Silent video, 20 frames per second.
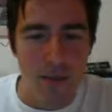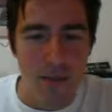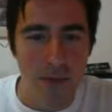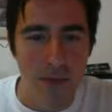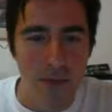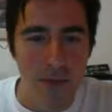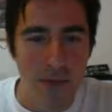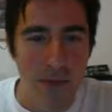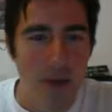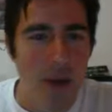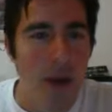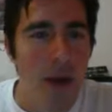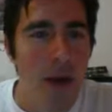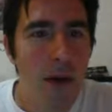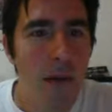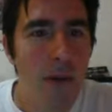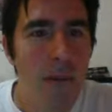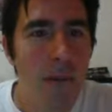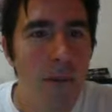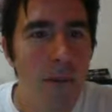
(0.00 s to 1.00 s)

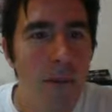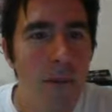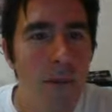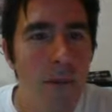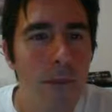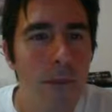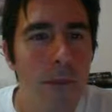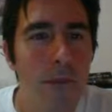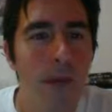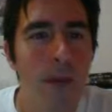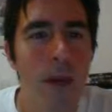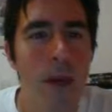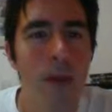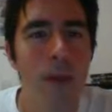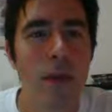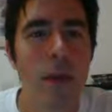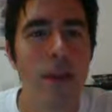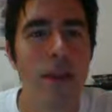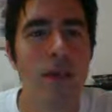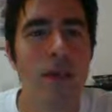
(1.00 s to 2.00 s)
from, I
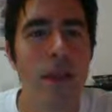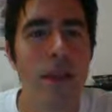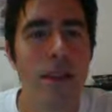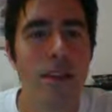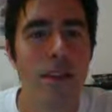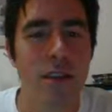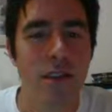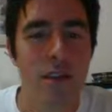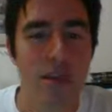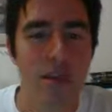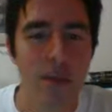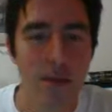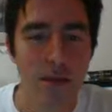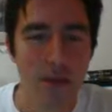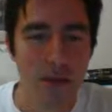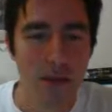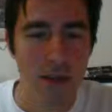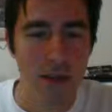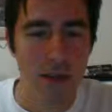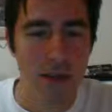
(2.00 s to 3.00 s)
believe, Mexico
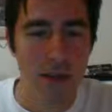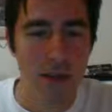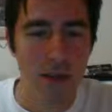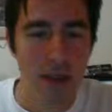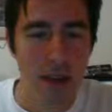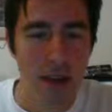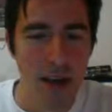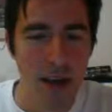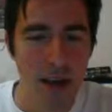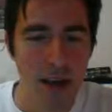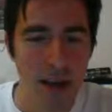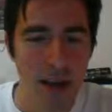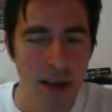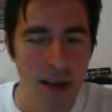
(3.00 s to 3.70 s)
is the flag.